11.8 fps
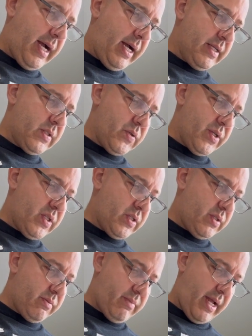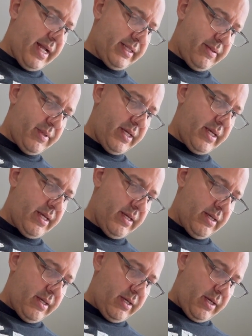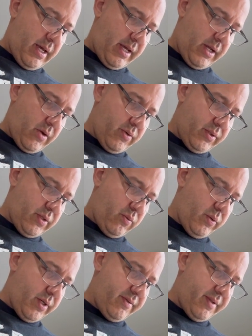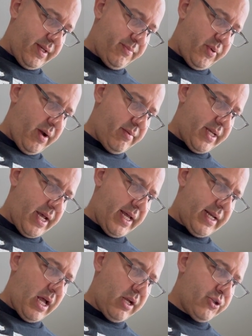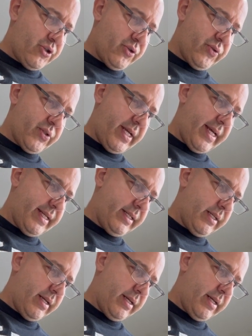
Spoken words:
So this had to be going to one of the probably head honchos at